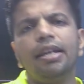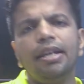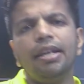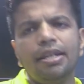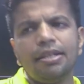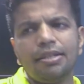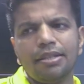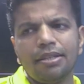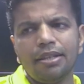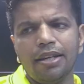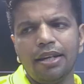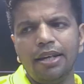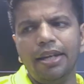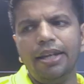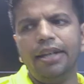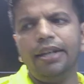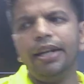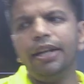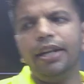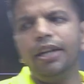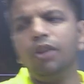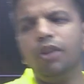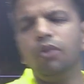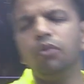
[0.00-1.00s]
is
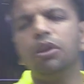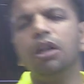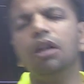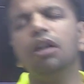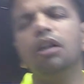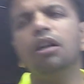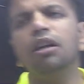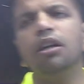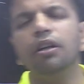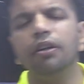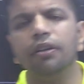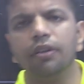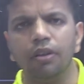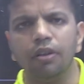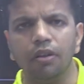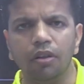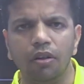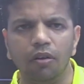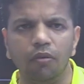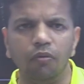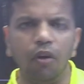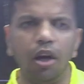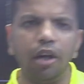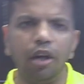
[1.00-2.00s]
related to the,
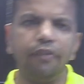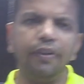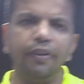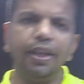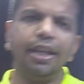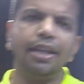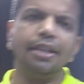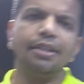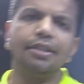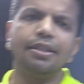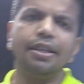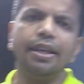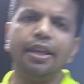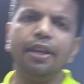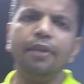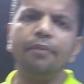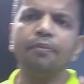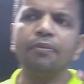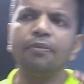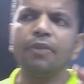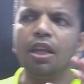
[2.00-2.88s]
what we can say,